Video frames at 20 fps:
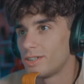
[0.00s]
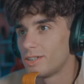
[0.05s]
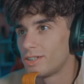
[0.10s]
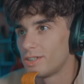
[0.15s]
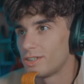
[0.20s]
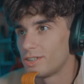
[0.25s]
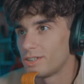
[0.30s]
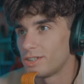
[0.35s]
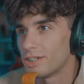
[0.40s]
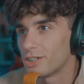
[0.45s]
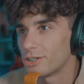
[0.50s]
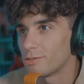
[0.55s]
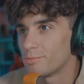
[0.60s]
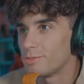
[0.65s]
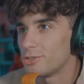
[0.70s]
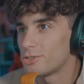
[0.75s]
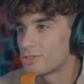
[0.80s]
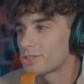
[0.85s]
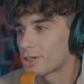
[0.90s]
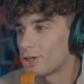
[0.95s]
Yeah, the
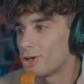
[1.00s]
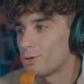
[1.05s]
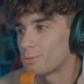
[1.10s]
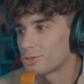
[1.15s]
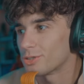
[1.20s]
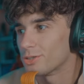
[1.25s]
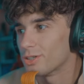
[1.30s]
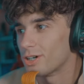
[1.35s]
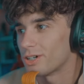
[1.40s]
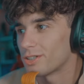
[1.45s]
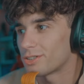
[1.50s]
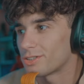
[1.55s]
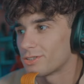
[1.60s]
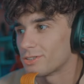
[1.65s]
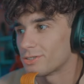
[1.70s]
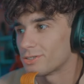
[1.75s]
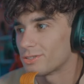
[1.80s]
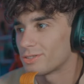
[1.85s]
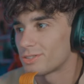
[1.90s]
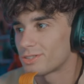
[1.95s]
music helps a lot
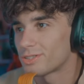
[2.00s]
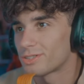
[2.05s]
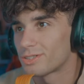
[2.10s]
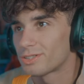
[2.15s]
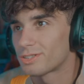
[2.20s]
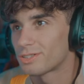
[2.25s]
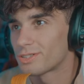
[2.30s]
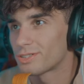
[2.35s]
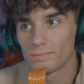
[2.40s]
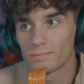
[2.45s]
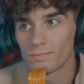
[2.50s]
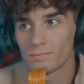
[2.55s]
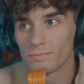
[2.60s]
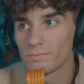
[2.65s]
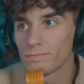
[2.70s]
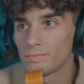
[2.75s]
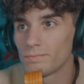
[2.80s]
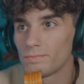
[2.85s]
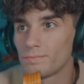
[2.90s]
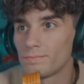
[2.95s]
too.
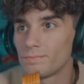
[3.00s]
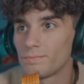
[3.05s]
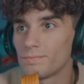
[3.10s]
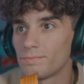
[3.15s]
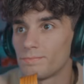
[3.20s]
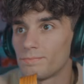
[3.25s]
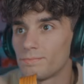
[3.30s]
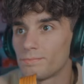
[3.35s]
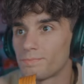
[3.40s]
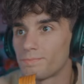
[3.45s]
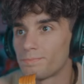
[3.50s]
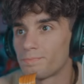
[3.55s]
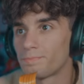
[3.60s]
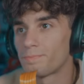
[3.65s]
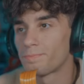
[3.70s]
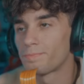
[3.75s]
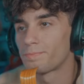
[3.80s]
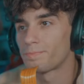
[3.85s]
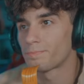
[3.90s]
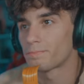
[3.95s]
Hello.
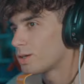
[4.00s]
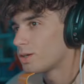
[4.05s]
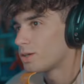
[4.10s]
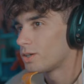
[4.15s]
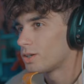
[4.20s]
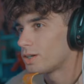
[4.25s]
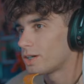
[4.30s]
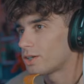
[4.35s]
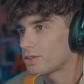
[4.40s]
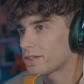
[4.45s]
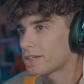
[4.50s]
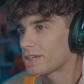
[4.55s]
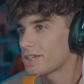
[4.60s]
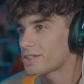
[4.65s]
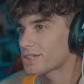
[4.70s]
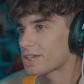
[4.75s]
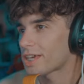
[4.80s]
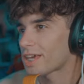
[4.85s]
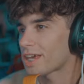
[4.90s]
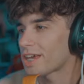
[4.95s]
And like his
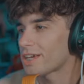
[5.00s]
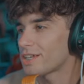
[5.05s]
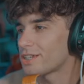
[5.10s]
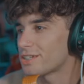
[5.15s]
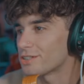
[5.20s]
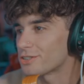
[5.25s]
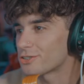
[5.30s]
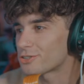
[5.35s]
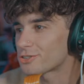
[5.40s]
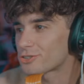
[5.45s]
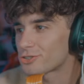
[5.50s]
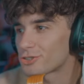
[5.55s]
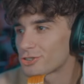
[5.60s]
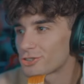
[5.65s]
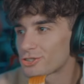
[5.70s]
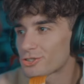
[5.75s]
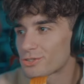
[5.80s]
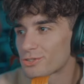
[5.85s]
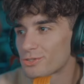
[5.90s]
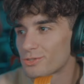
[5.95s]
cadence
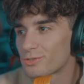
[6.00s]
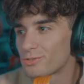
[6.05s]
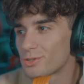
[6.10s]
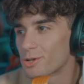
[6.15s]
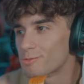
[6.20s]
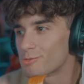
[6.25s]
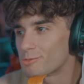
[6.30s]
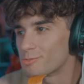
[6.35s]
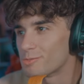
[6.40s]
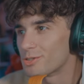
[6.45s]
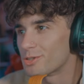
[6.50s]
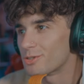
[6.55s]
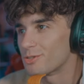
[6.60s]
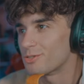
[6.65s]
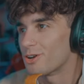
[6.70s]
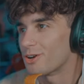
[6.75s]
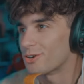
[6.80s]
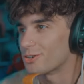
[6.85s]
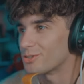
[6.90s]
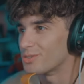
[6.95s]
just rubs me the
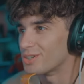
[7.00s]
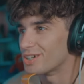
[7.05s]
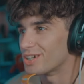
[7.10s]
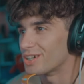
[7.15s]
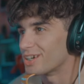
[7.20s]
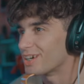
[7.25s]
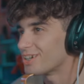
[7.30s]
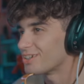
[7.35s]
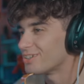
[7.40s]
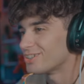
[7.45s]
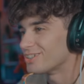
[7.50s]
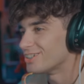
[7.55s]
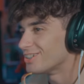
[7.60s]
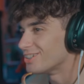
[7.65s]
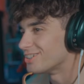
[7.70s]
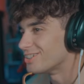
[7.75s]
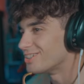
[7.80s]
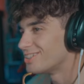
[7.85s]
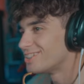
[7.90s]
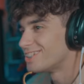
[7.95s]
wrong way. I don't
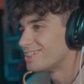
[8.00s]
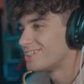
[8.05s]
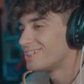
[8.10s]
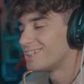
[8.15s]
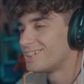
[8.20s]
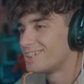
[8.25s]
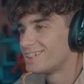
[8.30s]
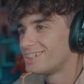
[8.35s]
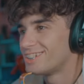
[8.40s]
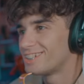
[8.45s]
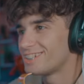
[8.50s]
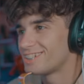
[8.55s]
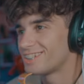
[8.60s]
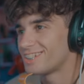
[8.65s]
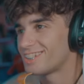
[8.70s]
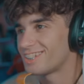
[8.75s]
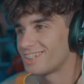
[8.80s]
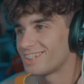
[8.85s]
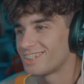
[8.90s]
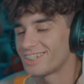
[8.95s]
know. From the trips outside?
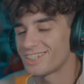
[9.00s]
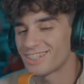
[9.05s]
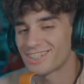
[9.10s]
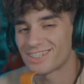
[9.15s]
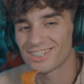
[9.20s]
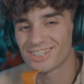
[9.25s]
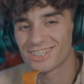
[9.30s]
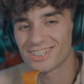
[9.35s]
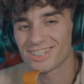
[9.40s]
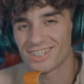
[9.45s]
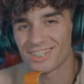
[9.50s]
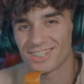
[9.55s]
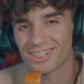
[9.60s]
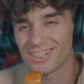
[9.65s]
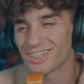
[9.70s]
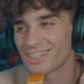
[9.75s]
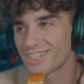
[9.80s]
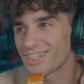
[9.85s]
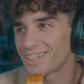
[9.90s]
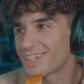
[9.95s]
It's just
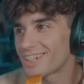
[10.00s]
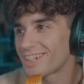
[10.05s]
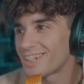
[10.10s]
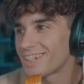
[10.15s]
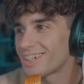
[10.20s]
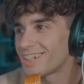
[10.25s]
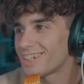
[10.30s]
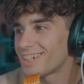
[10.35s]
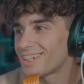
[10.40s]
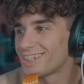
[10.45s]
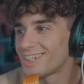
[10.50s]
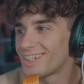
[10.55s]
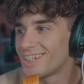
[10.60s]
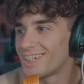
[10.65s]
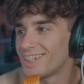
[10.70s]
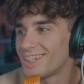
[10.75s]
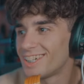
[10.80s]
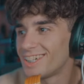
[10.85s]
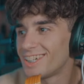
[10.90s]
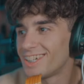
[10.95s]
coming over.
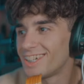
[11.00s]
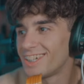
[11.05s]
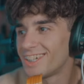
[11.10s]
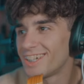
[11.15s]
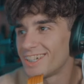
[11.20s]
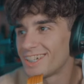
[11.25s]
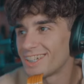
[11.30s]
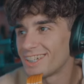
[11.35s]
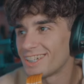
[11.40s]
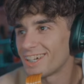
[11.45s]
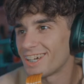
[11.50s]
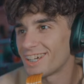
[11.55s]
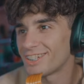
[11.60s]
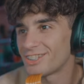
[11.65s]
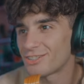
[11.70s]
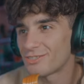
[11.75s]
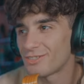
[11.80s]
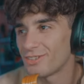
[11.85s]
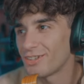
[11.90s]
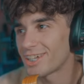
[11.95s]
I just feel
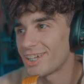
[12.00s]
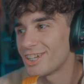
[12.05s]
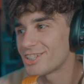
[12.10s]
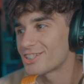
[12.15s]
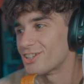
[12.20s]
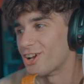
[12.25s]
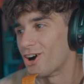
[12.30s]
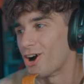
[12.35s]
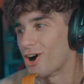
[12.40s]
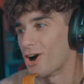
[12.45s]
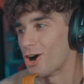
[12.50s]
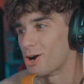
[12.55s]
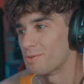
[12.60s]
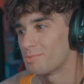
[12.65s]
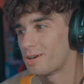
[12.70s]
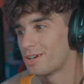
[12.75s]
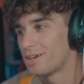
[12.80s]
like he's an off.